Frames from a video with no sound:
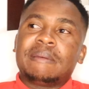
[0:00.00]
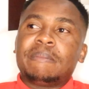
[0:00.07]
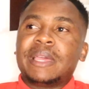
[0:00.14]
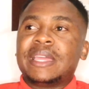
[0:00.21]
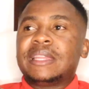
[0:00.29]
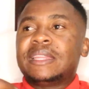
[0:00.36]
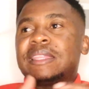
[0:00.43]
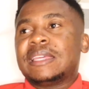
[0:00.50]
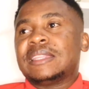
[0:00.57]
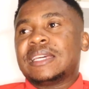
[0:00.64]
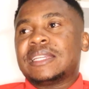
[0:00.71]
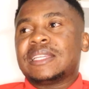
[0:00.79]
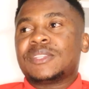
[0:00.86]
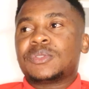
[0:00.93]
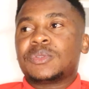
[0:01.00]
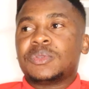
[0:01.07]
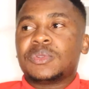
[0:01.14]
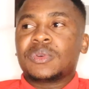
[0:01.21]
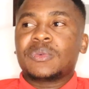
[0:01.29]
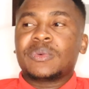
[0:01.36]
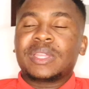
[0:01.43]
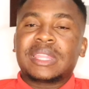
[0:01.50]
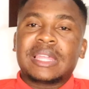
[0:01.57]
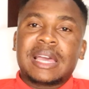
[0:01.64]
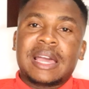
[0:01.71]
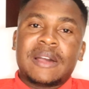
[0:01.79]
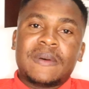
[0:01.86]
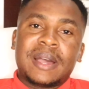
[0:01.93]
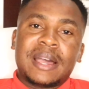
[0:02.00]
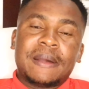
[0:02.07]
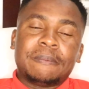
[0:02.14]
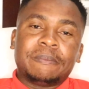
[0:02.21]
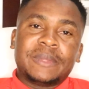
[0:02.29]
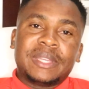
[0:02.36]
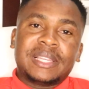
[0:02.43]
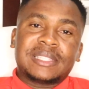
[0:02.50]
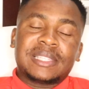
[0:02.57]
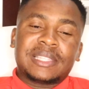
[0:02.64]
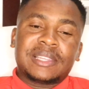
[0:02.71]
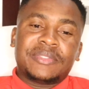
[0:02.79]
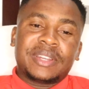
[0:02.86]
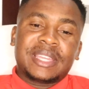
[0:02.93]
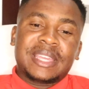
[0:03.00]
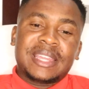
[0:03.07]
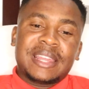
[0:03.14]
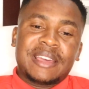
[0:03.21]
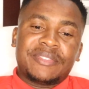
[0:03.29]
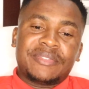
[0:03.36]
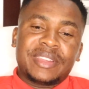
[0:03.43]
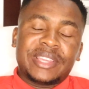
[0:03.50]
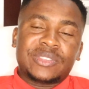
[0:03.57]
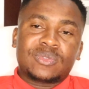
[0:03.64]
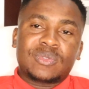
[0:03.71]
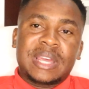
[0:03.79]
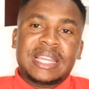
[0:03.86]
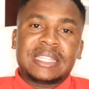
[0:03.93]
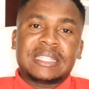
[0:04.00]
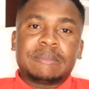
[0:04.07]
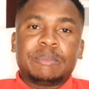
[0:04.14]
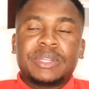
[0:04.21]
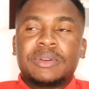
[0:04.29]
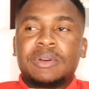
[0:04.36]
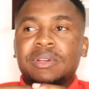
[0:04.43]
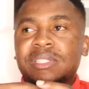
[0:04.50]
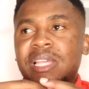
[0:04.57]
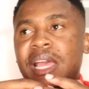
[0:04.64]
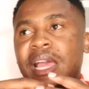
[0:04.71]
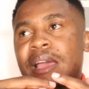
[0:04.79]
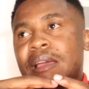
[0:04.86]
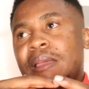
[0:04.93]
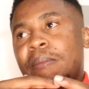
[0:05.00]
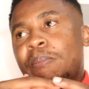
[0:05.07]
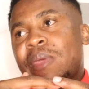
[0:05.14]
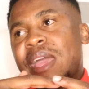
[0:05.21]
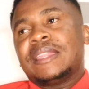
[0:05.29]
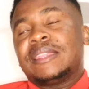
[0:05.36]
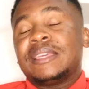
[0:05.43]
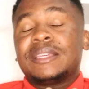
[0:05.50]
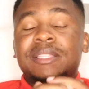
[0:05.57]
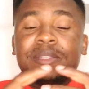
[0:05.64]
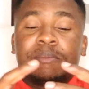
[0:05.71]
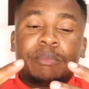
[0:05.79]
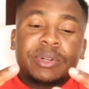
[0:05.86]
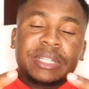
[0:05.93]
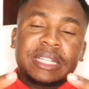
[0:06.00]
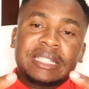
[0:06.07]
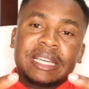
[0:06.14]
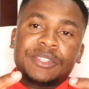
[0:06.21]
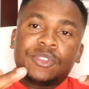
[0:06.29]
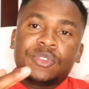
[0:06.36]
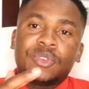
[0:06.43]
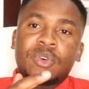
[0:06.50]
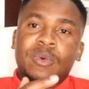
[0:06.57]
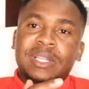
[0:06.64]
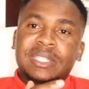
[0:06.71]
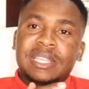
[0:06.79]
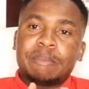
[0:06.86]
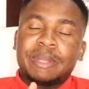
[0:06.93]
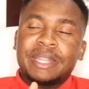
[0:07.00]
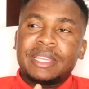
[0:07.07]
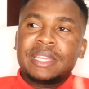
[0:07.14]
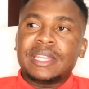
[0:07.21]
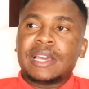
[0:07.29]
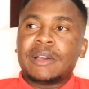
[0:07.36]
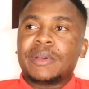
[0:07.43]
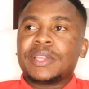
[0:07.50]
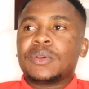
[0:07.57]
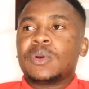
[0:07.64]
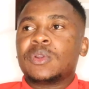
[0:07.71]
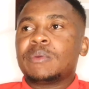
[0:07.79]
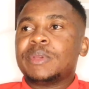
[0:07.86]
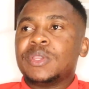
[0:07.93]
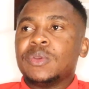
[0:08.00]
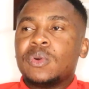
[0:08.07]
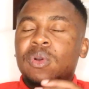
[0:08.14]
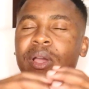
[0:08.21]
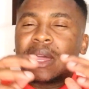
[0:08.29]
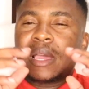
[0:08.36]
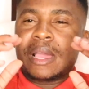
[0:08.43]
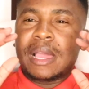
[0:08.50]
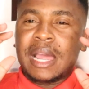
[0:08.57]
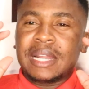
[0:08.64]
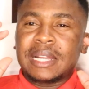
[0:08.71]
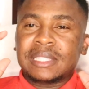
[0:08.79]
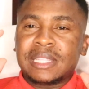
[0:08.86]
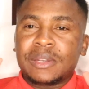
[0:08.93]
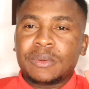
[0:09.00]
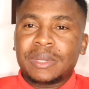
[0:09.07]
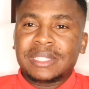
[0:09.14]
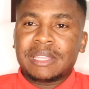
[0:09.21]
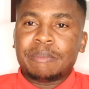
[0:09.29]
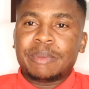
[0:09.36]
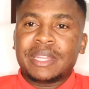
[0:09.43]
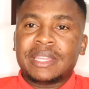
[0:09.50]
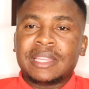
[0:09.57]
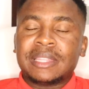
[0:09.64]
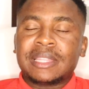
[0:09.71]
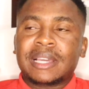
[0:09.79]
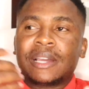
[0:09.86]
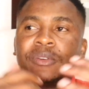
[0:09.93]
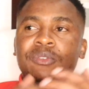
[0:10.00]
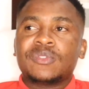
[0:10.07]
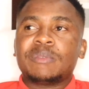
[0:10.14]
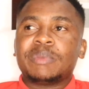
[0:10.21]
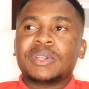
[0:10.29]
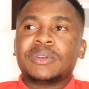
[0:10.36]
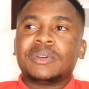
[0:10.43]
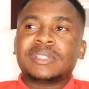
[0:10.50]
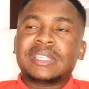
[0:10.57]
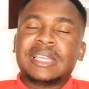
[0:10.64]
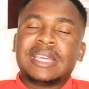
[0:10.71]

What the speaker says: anything that has to do with our South African affairs, right? Because I think it's important that you know what's happening in our economy, you understand what's happening in the country, because